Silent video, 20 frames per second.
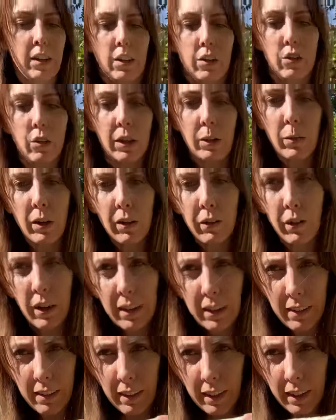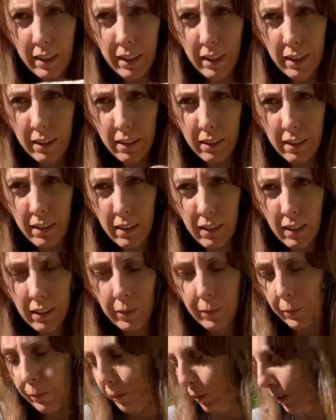So like what I find is like this,
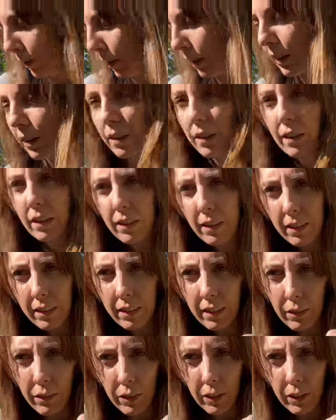Let's see if you